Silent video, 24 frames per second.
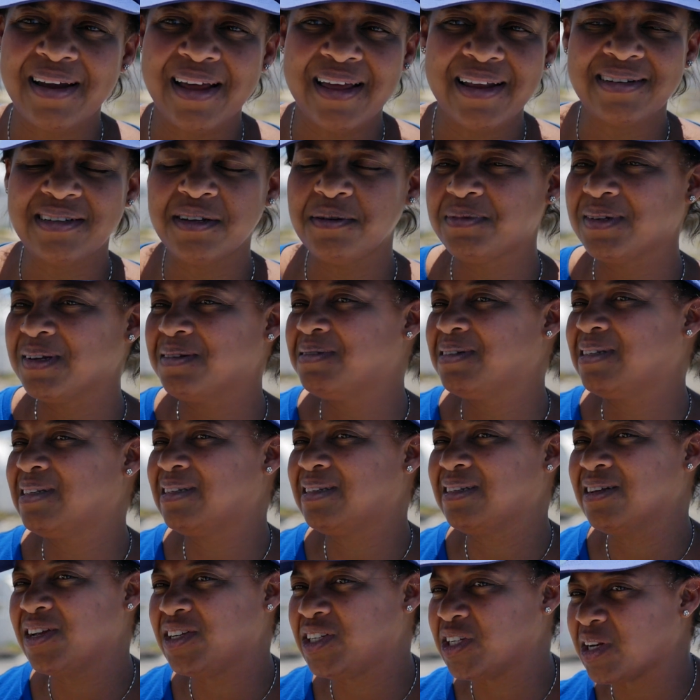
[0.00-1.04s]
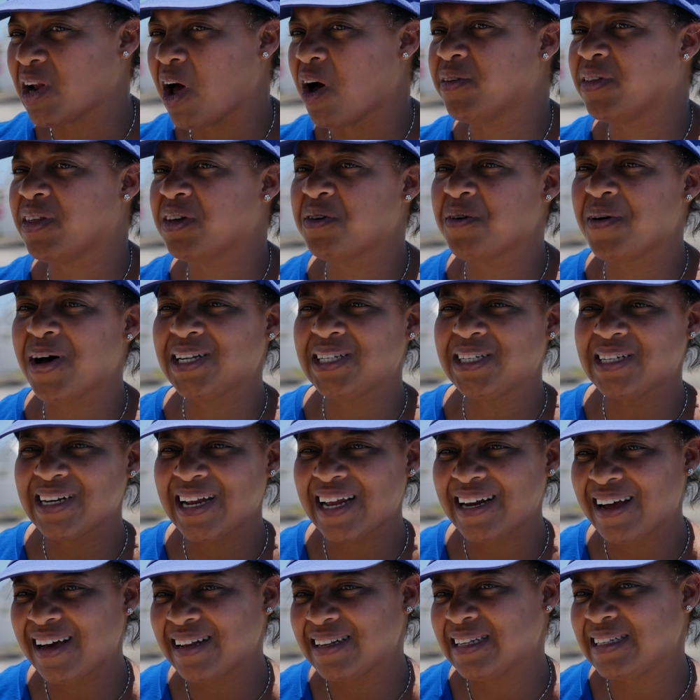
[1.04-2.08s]
in terms of searching out the question
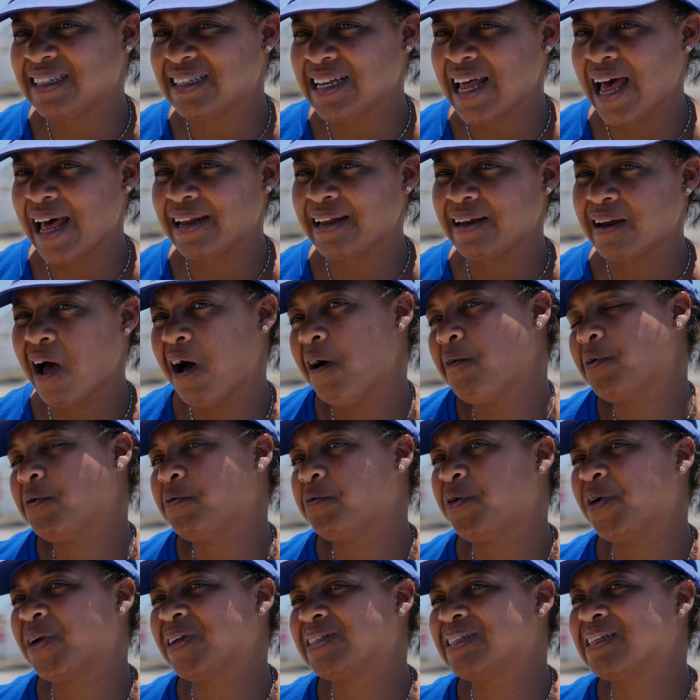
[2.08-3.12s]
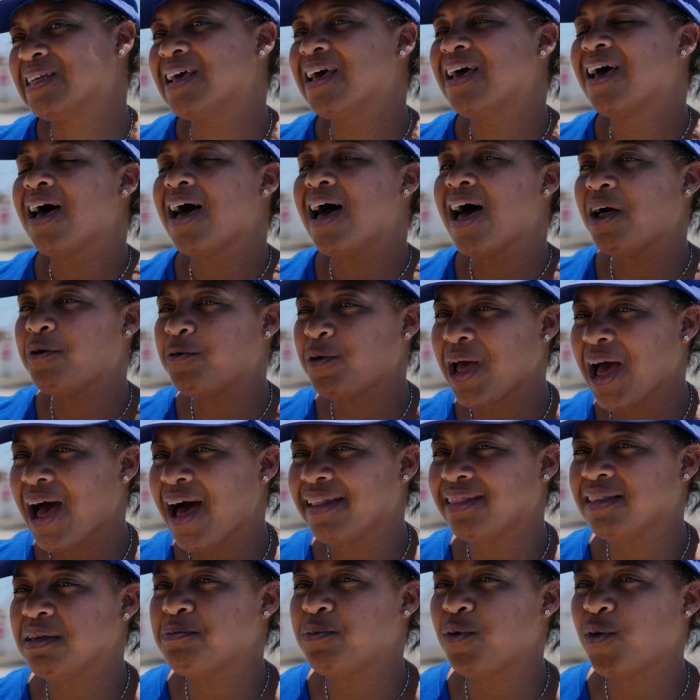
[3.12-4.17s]
and understanding how it works. And we're
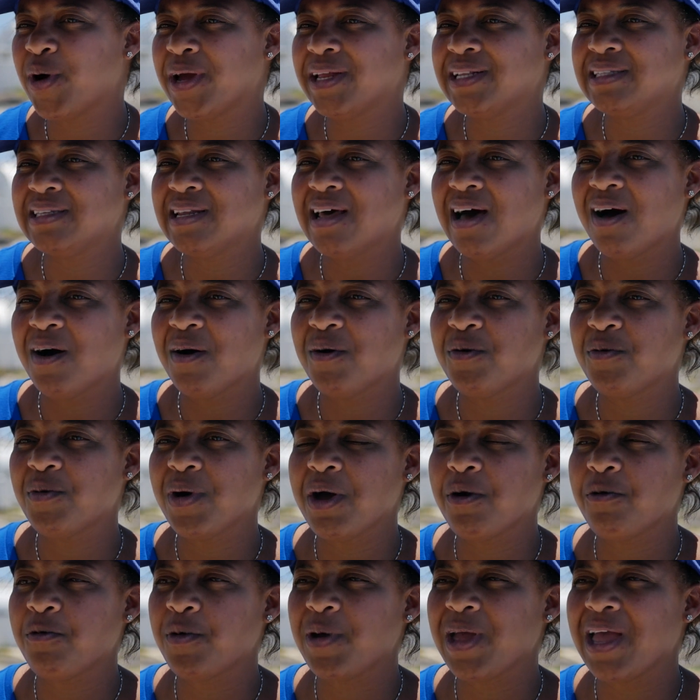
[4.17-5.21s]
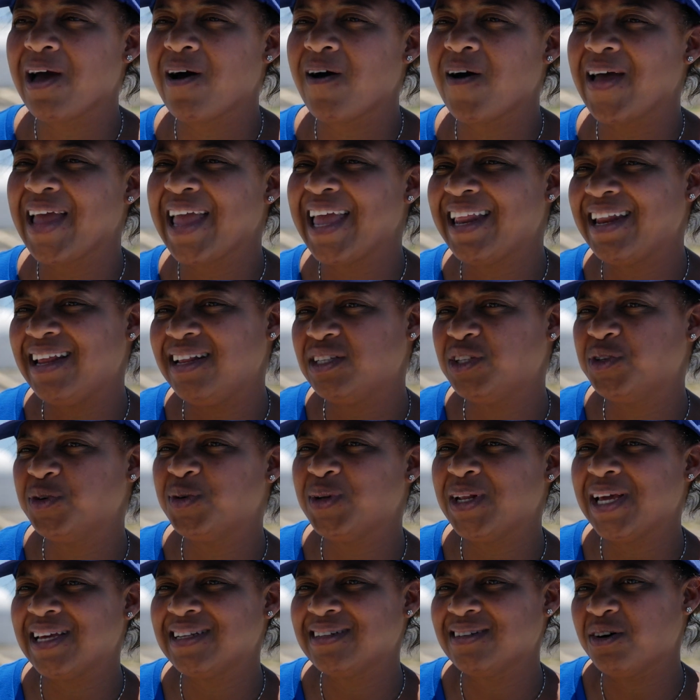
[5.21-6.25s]
at the point now where we are
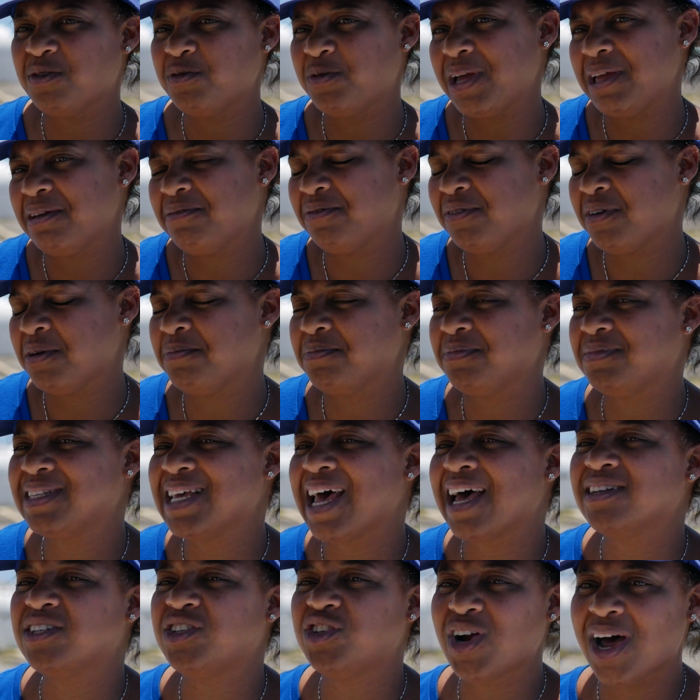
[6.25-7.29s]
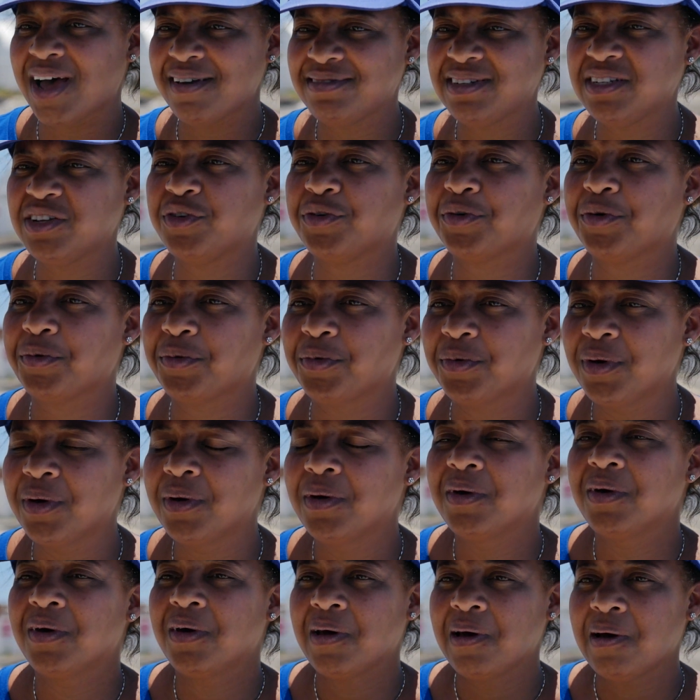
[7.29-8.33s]
82 days away from test drive zero,
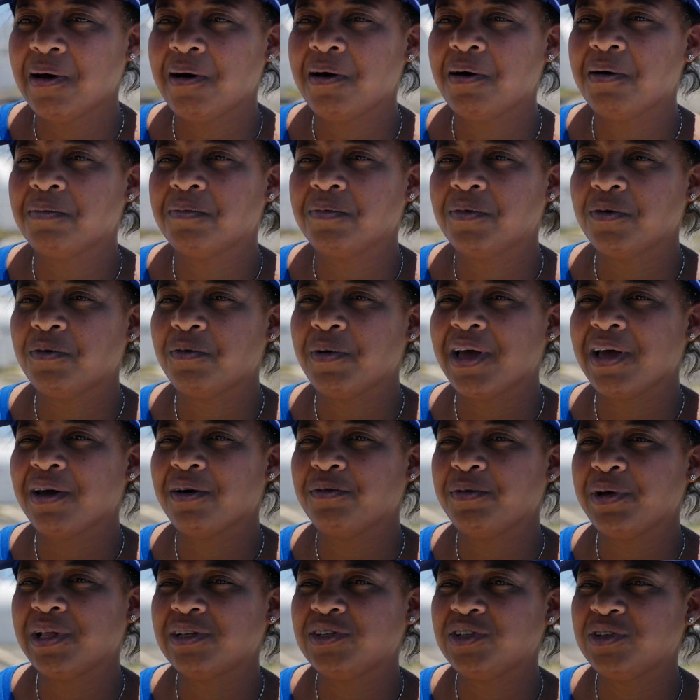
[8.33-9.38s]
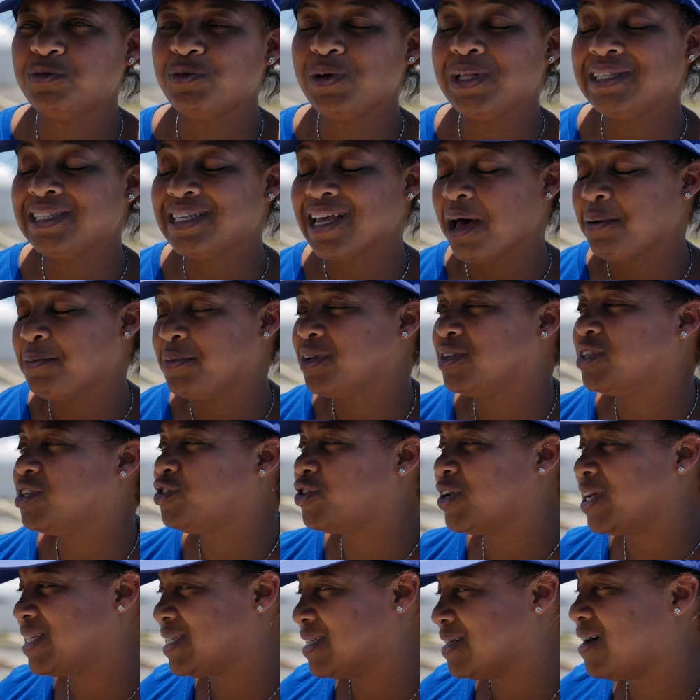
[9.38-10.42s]
where we'll
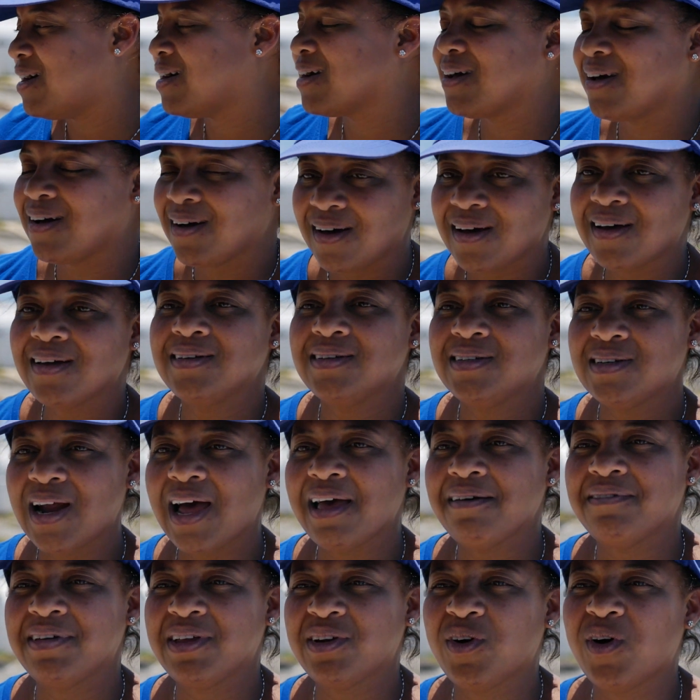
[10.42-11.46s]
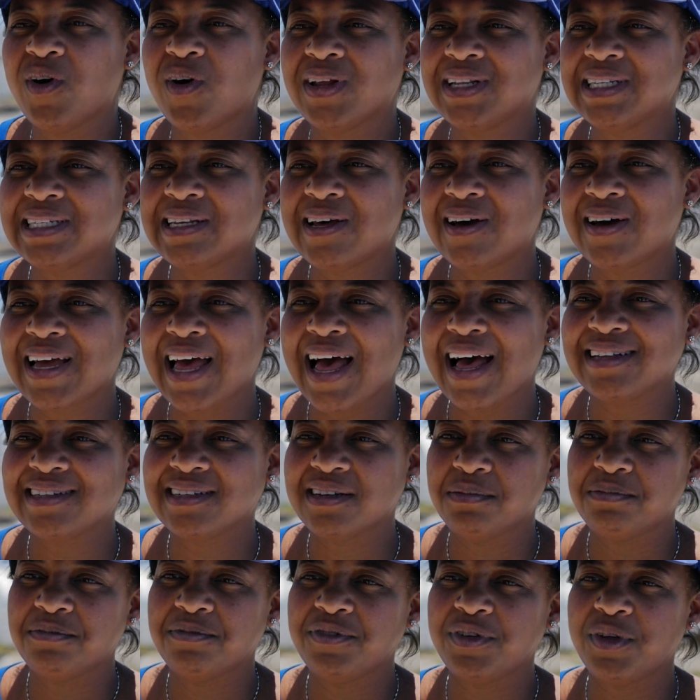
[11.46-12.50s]
demonstrate a car driving on
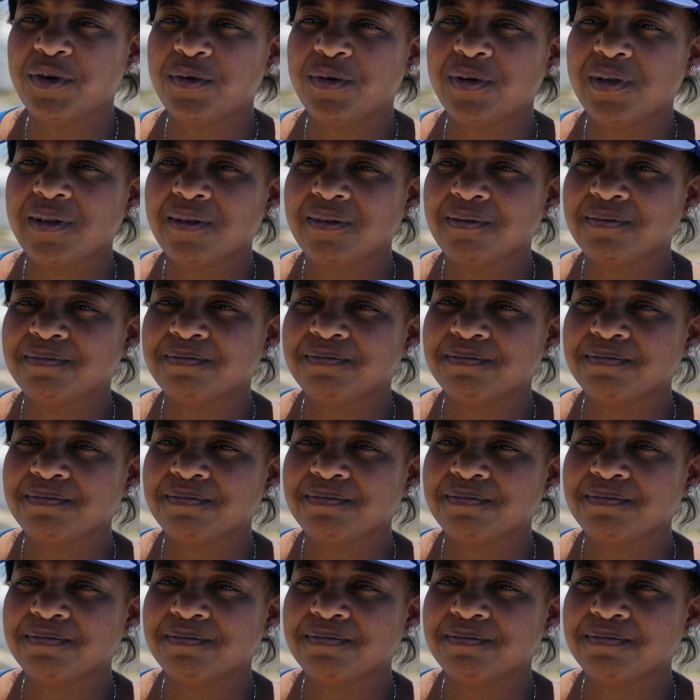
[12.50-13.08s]
Sargassum fuel.